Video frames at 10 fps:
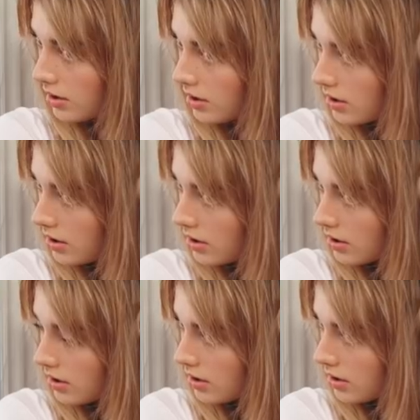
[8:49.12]

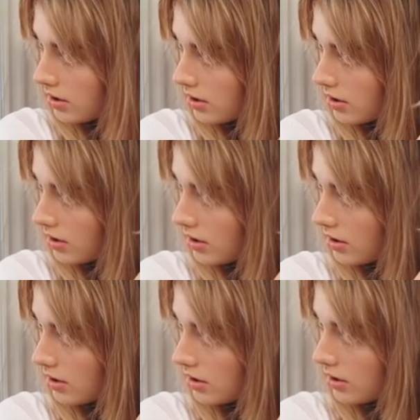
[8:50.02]

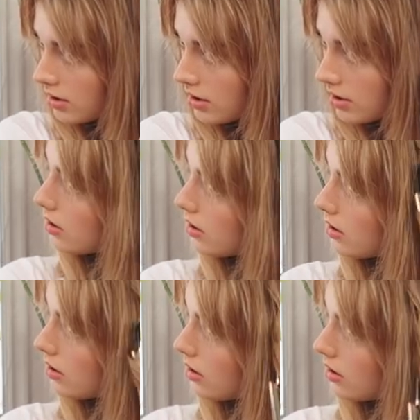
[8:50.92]

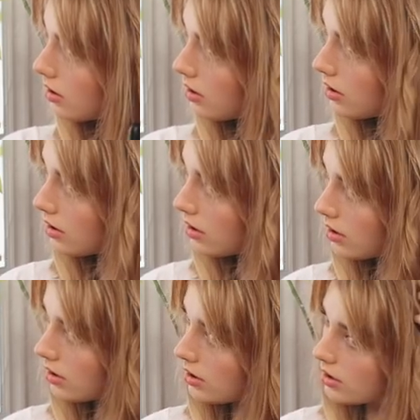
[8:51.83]

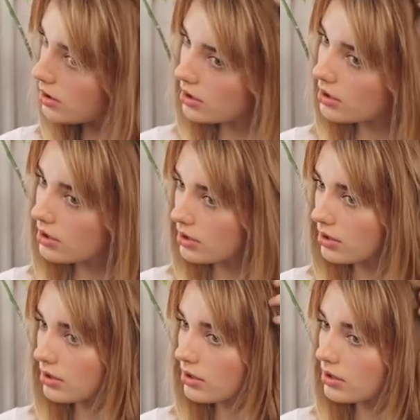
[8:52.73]

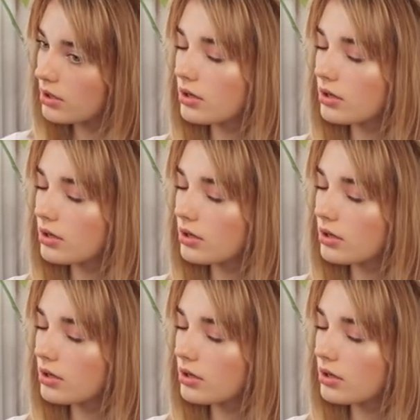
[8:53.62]
[no speech]